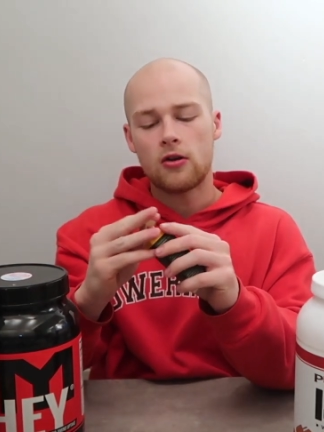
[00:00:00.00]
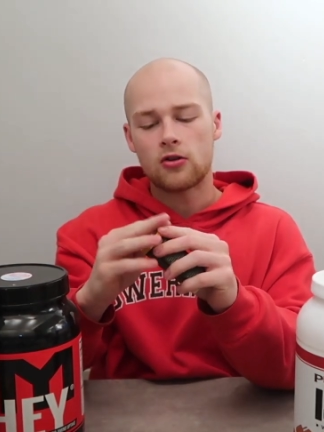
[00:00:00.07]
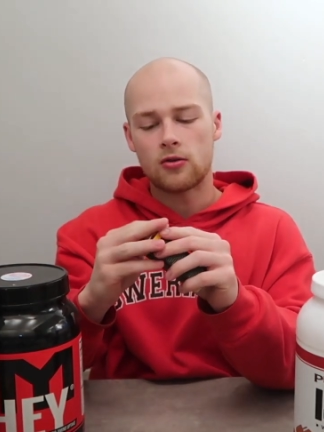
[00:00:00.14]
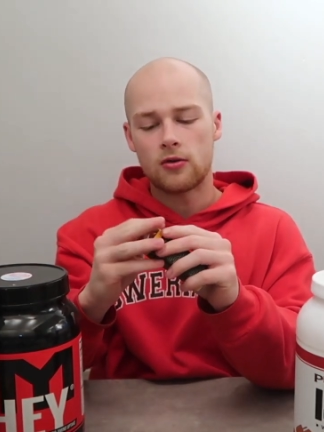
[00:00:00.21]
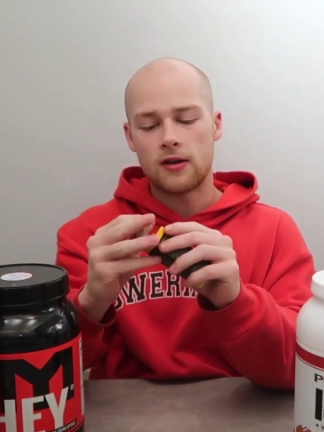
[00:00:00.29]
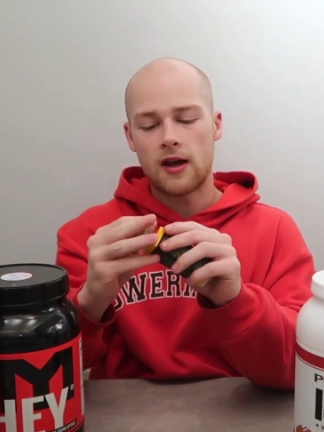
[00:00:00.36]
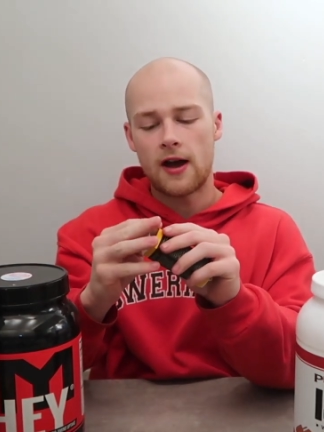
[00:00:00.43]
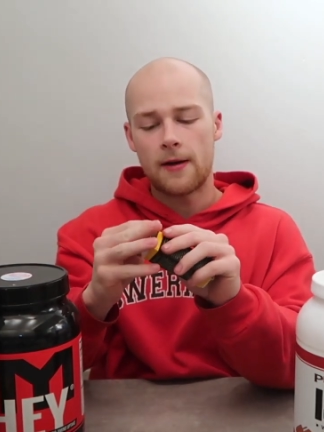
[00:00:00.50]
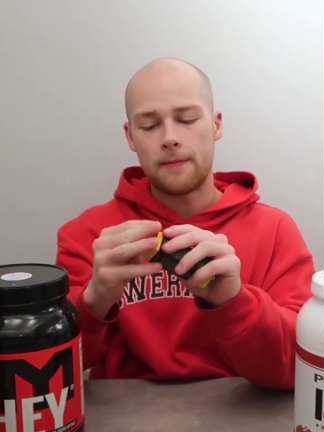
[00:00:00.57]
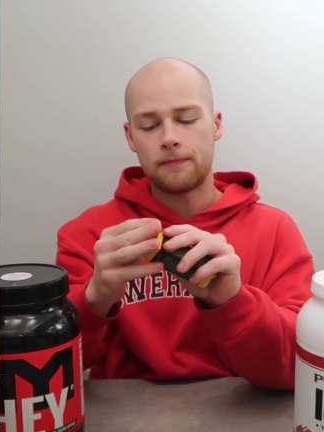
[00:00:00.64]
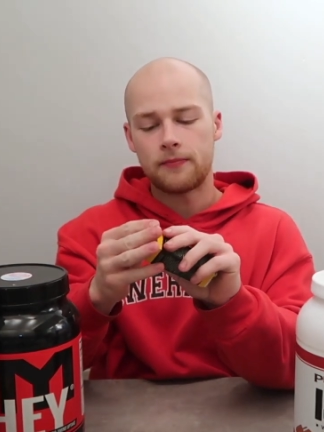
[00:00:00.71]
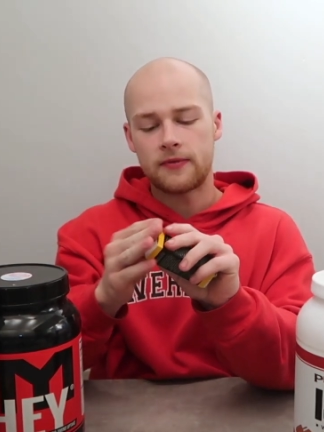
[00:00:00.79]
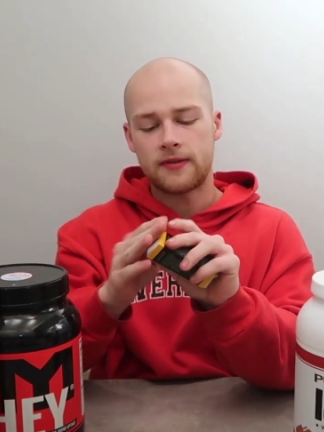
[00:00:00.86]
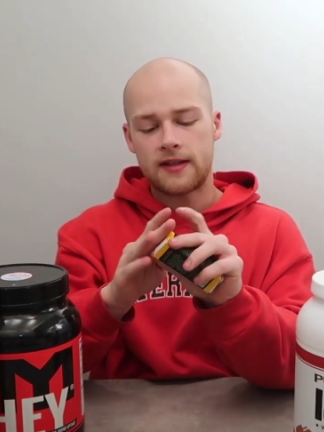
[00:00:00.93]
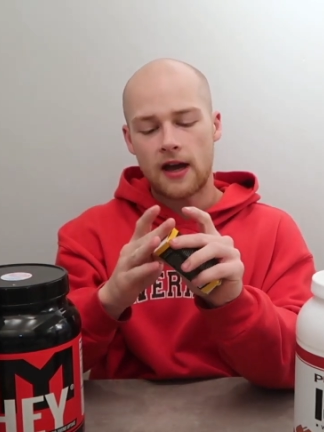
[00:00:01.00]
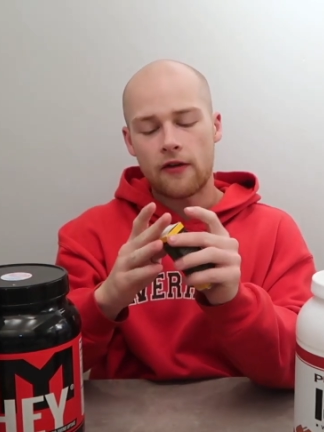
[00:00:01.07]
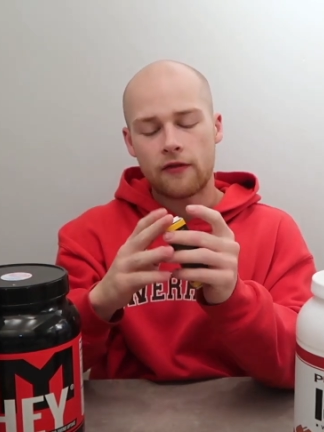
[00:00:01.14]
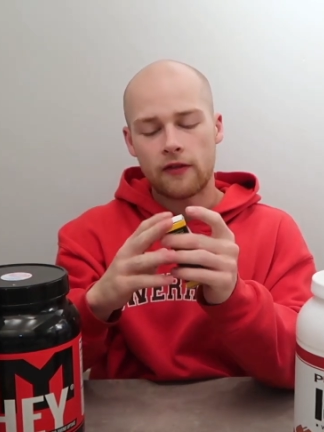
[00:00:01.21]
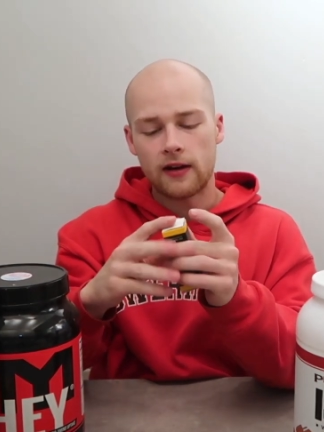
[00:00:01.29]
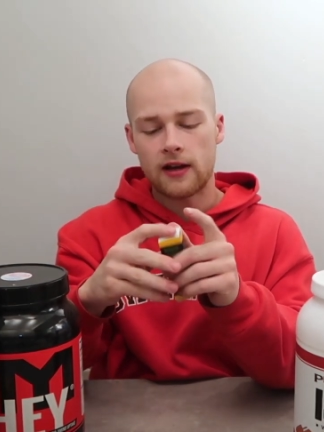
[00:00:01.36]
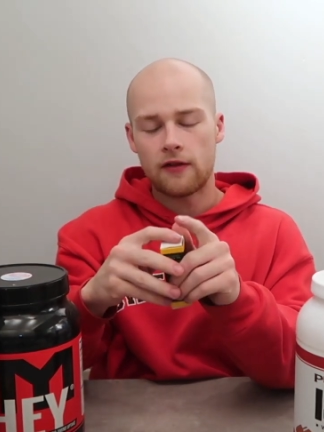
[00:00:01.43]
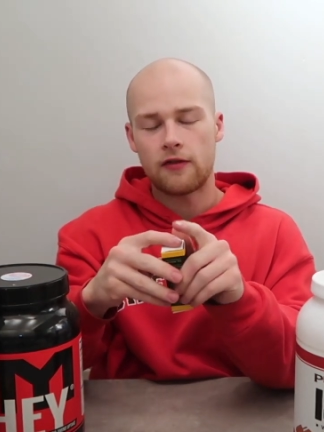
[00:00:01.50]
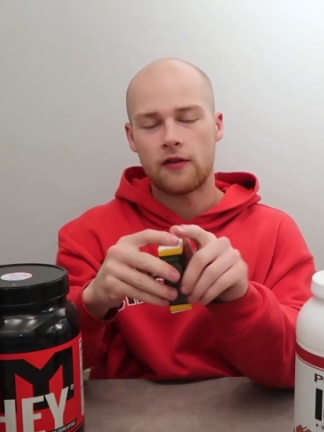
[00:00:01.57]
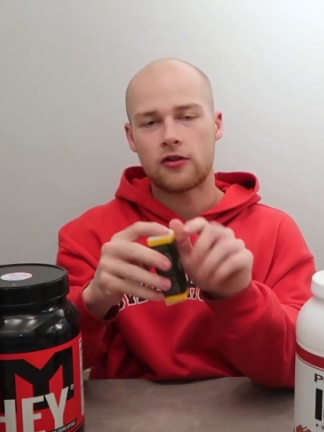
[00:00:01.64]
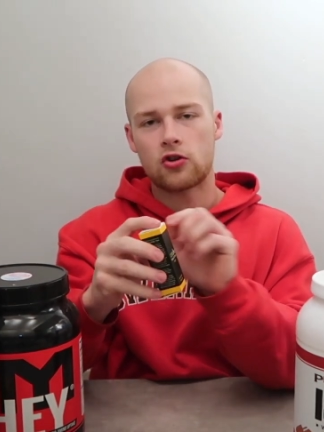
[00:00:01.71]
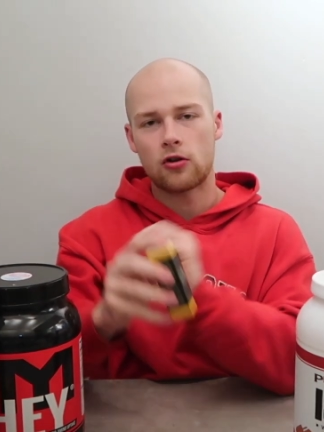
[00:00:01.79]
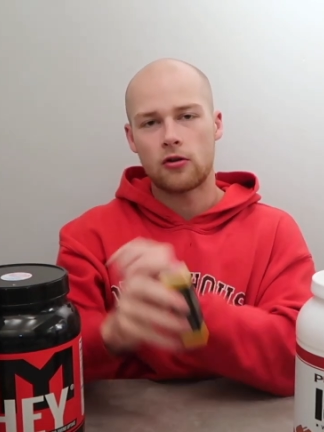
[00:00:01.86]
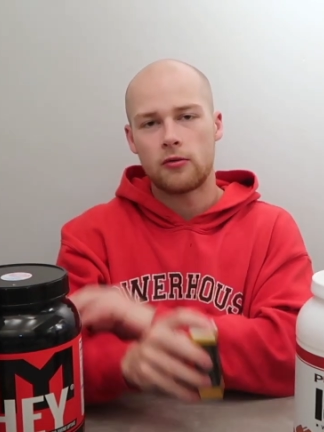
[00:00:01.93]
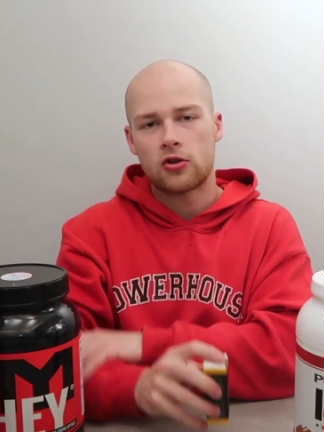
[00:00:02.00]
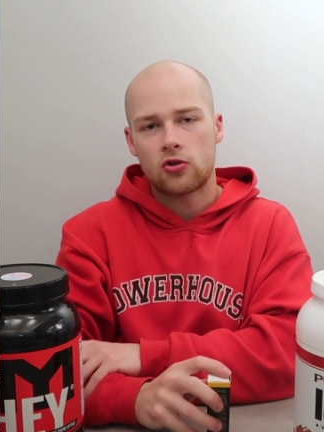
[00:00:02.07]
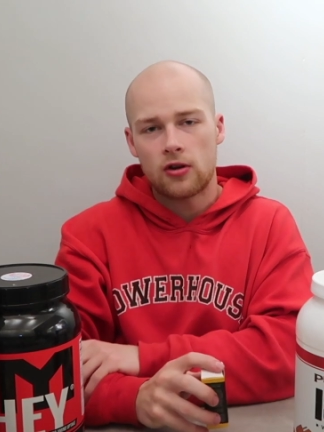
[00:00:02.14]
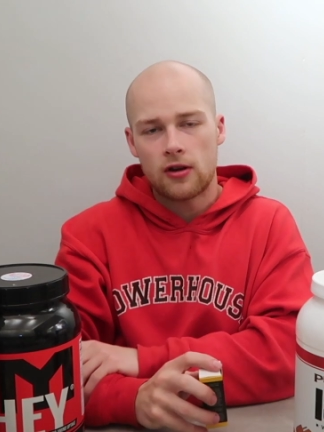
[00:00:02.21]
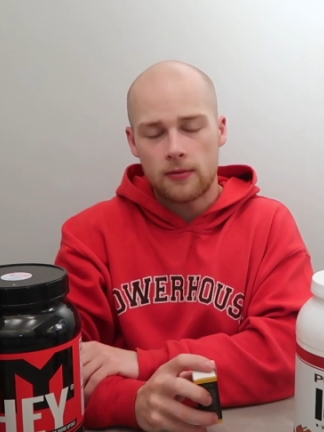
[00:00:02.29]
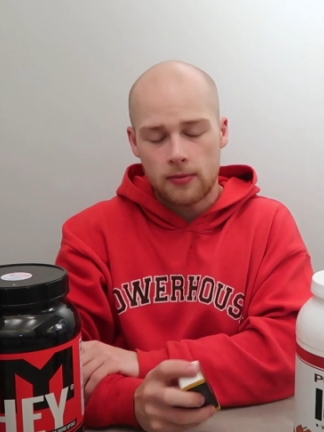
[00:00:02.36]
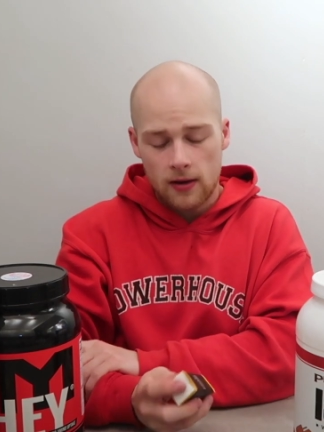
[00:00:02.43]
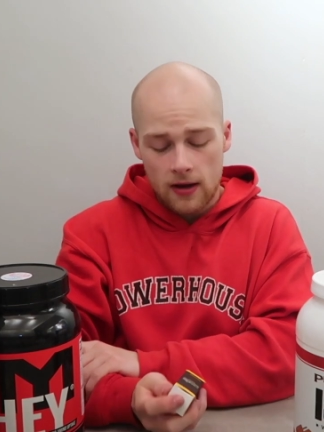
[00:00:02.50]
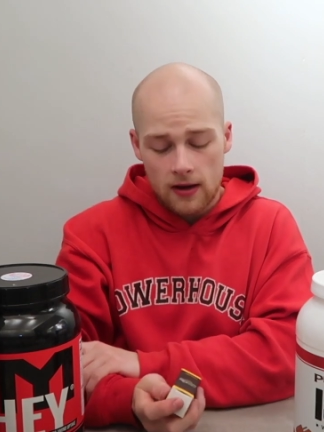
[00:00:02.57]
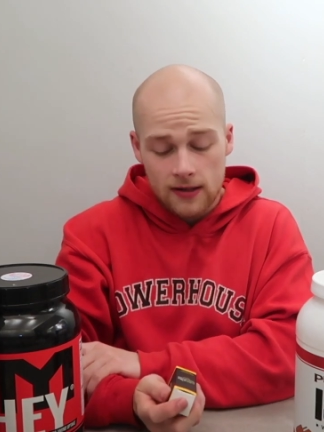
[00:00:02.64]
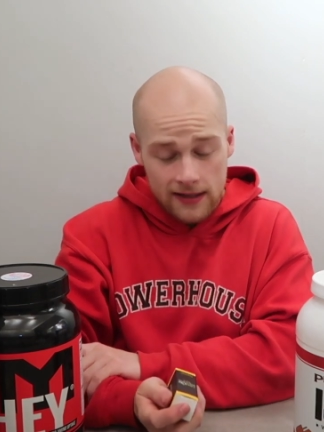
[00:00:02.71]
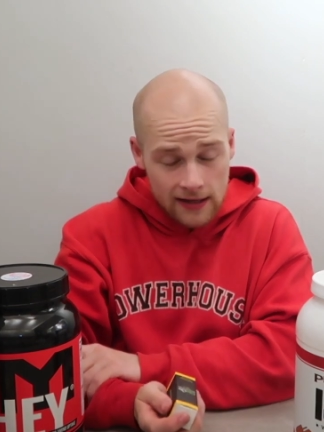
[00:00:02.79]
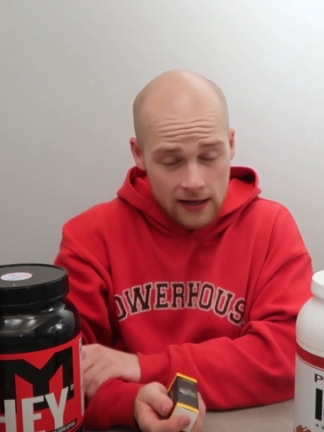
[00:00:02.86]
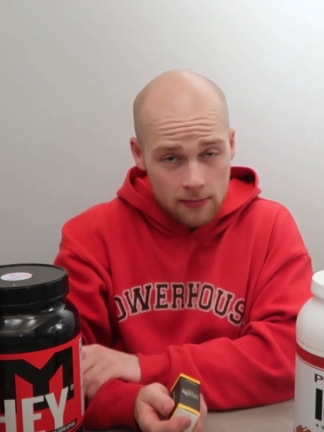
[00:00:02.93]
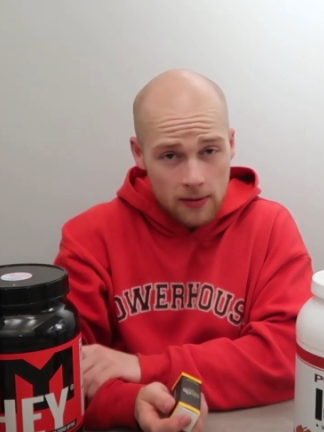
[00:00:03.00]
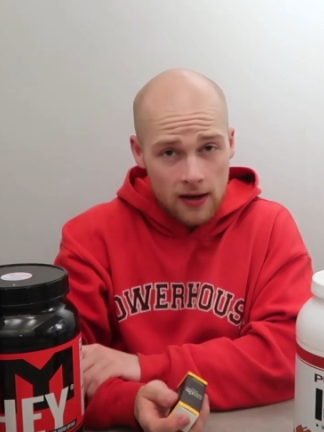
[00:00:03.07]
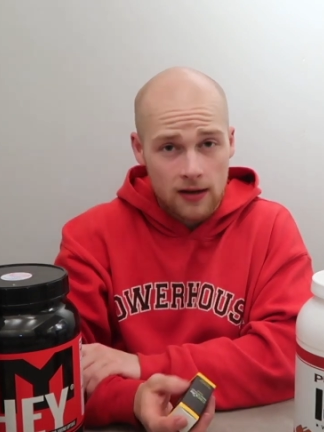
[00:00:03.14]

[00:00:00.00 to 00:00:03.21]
So yeah, definitely if you struggle with sleep